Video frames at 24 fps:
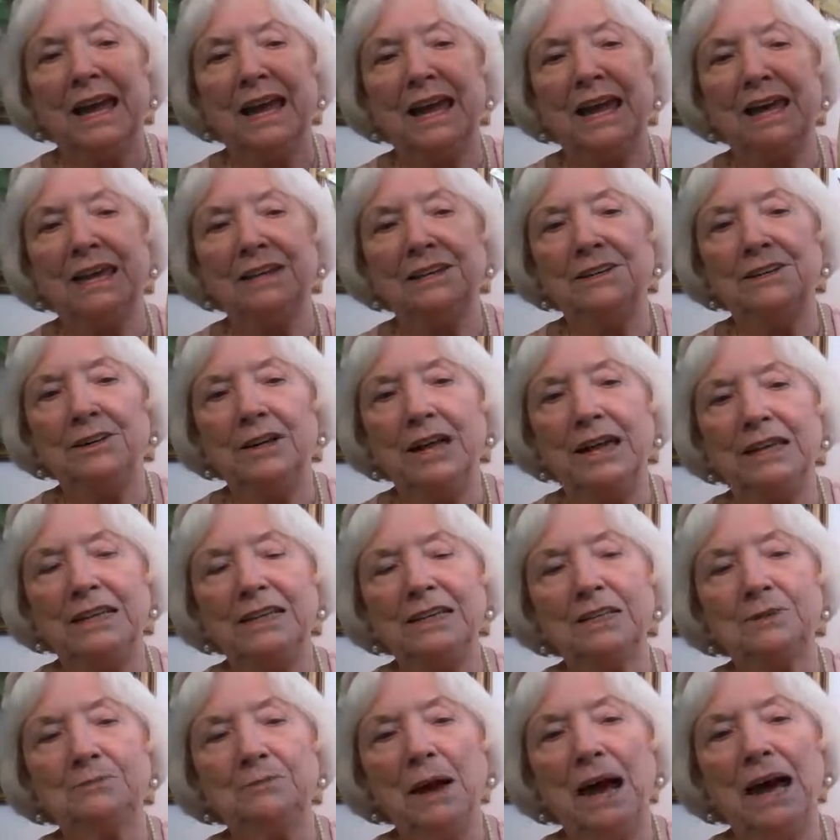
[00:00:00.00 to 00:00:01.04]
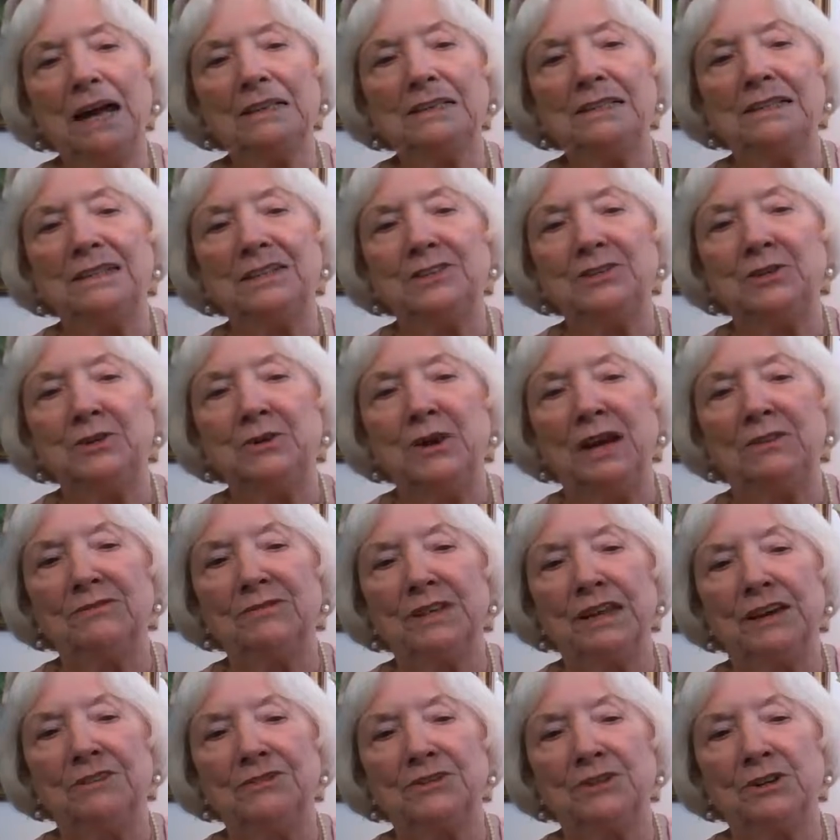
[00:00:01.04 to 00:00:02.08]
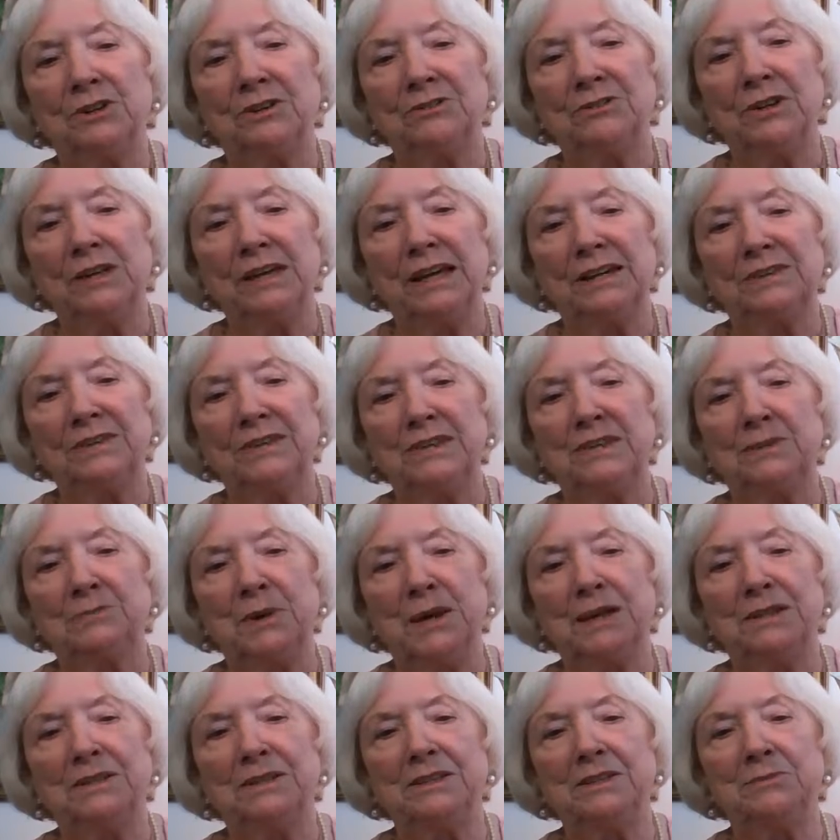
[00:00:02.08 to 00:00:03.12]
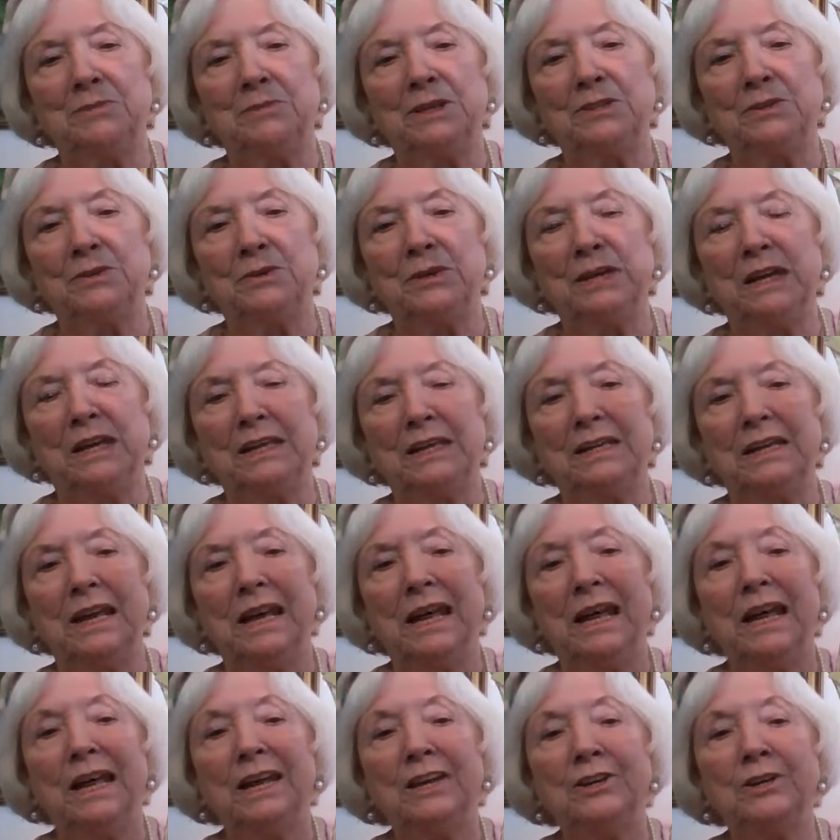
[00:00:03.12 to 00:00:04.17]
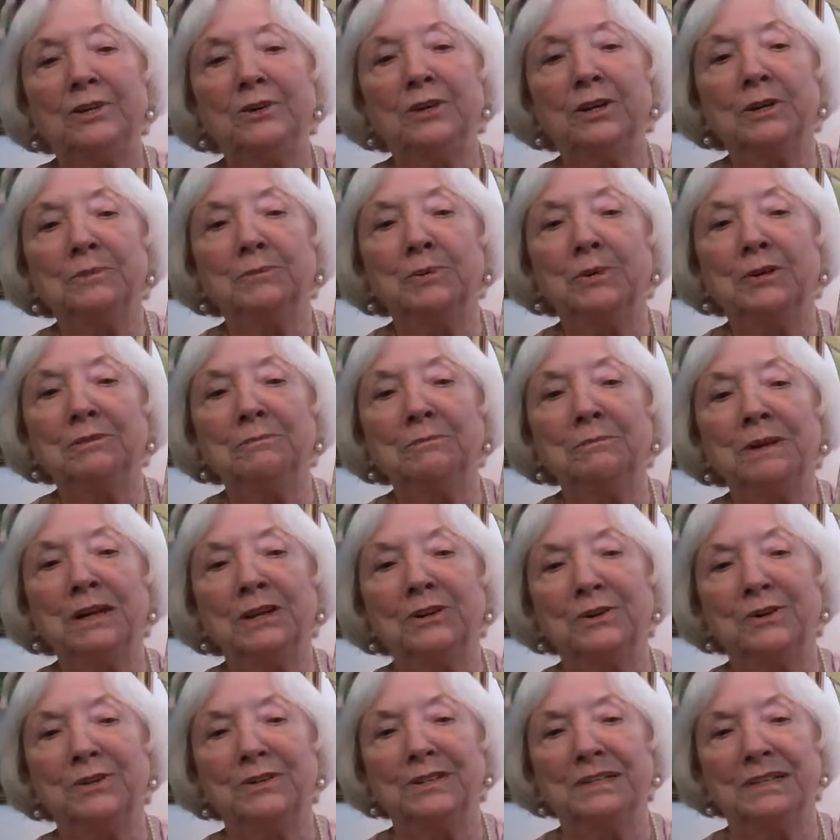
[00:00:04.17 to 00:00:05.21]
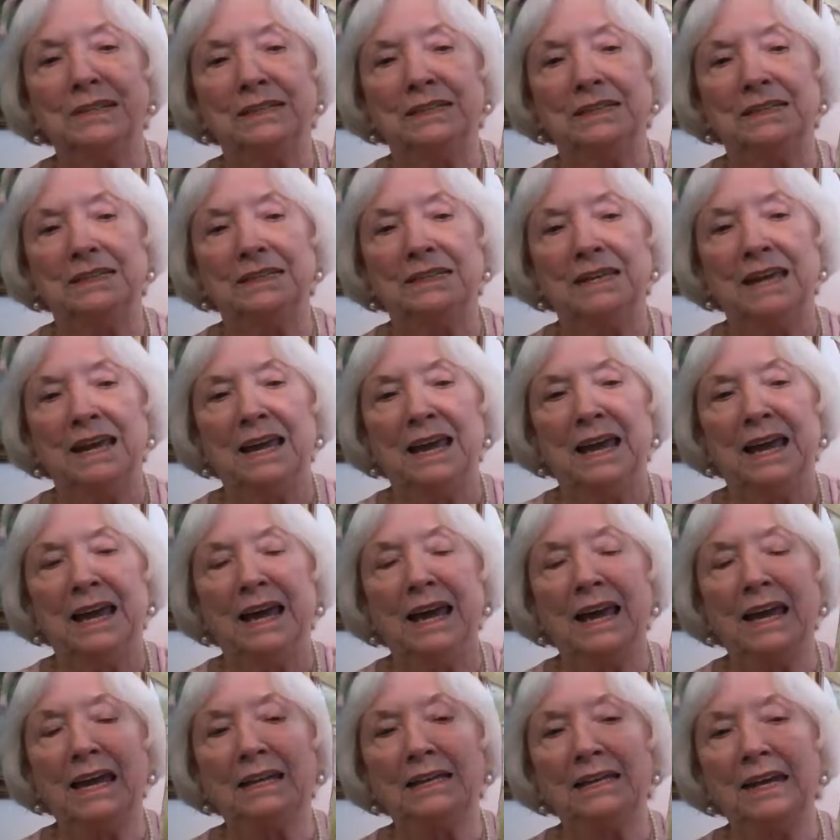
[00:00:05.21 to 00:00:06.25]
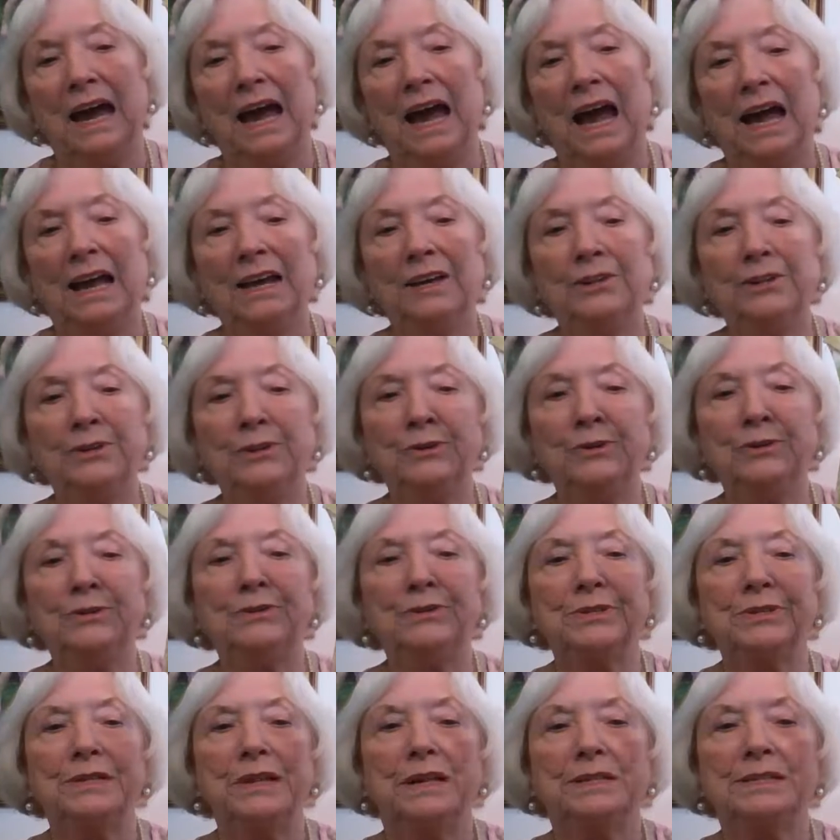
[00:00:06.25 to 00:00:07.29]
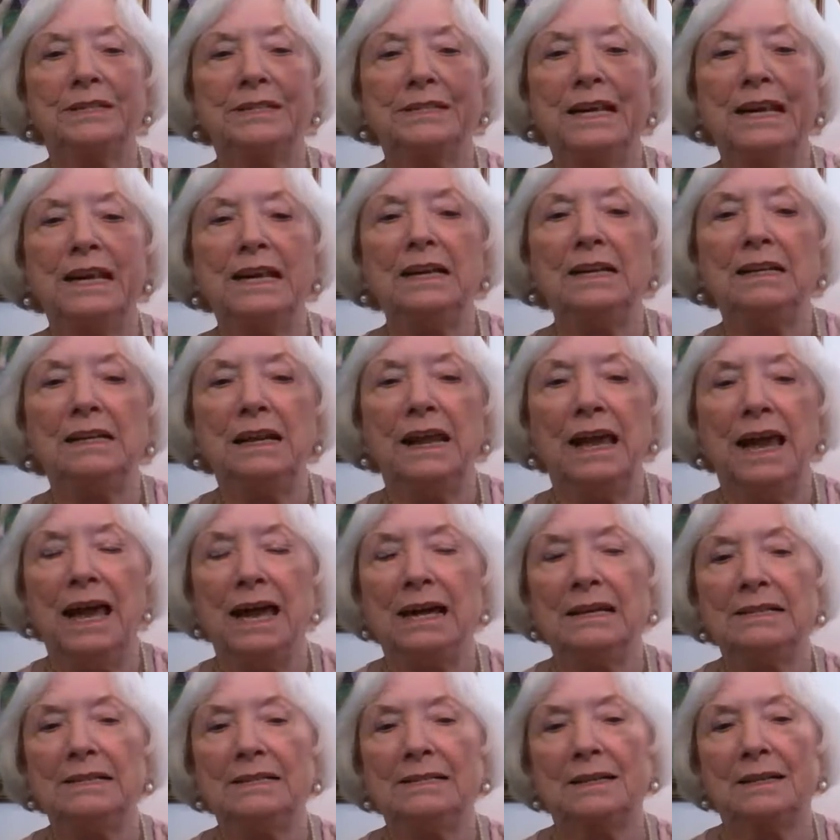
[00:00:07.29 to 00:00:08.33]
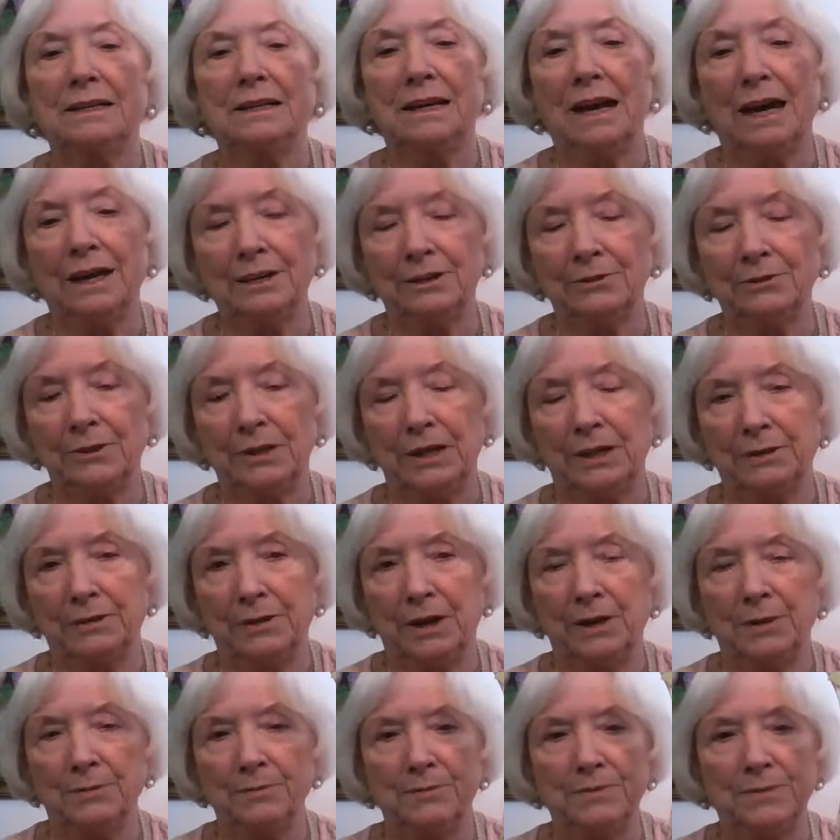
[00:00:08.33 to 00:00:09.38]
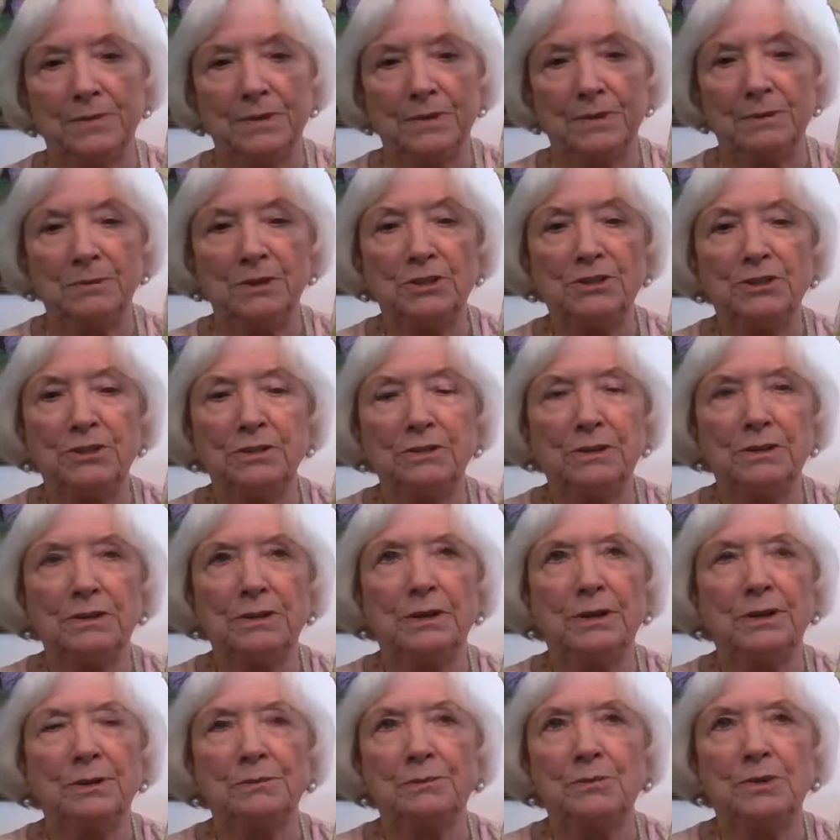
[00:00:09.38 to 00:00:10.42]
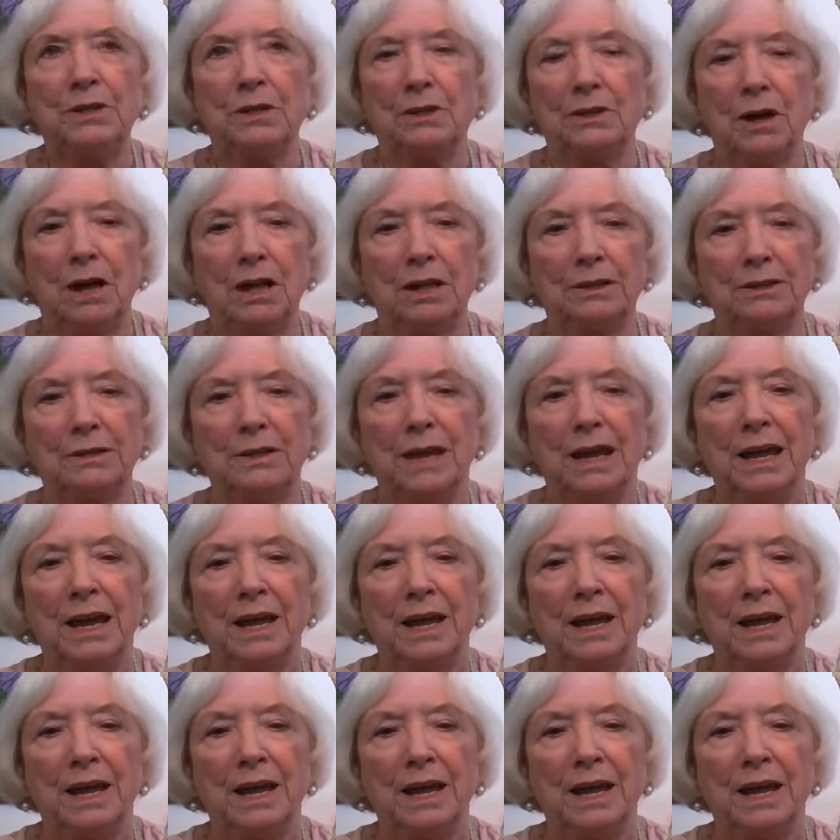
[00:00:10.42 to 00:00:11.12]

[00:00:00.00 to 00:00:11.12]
And any spots that you have left over, like the spaces between, you can put mirrors in it. And I used stained glass cutlery, what do you call it?